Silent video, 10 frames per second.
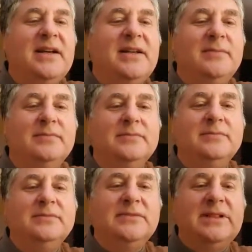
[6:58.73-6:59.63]

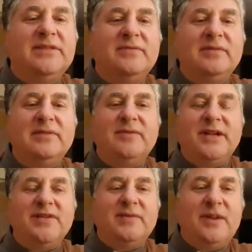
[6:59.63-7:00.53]
um, is,
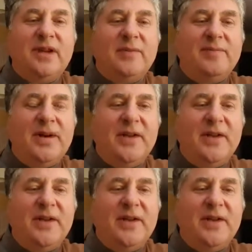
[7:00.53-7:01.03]
runs with our